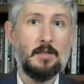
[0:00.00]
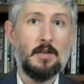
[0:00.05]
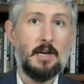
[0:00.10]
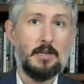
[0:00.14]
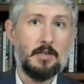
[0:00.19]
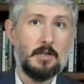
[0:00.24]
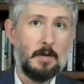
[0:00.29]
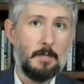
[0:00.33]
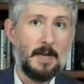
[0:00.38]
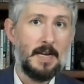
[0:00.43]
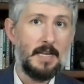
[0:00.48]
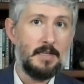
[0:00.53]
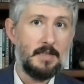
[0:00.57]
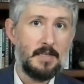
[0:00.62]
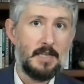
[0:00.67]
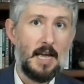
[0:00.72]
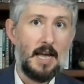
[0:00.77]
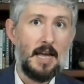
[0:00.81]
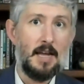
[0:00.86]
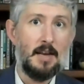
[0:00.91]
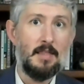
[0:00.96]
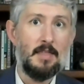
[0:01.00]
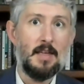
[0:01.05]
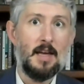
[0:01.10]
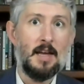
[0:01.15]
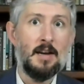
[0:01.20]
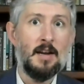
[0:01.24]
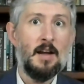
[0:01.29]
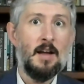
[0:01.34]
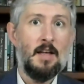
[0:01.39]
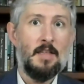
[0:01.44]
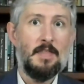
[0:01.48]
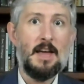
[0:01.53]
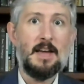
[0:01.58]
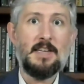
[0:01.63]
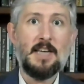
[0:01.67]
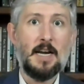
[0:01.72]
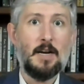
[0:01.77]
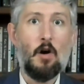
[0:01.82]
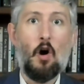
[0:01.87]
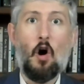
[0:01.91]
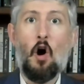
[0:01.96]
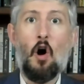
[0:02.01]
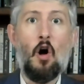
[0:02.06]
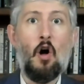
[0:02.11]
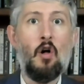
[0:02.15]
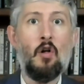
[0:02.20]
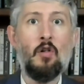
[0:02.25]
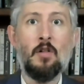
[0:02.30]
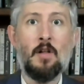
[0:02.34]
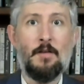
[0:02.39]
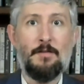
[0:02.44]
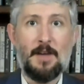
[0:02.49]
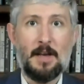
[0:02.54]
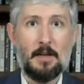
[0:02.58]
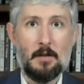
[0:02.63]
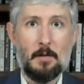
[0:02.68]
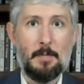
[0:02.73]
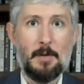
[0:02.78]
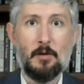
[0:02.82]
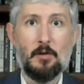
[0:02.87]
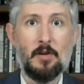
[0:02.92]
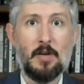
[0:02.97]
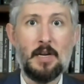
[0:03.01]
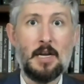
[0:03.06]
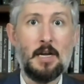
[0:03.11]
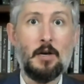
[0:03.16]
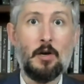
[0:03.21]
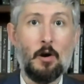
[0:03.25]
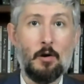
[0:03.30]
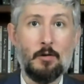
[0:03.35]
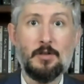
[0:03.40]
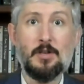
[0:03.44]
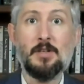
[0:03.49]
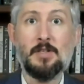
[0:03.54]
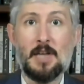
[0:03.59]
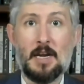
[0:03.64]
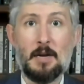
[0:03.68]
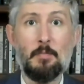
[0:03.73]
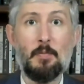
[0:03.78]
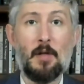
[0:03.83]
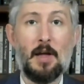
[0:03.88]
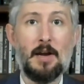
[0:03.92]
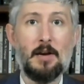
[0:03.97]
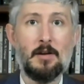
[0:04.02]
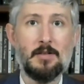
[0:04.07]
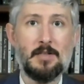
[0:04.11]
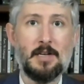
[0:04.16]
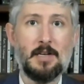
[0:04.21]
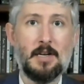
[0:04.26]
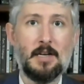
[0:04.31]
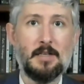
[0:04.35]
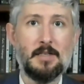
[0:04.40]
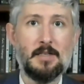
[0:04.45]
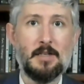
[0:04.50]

Selection committee said that they take all availability, coaches and players, into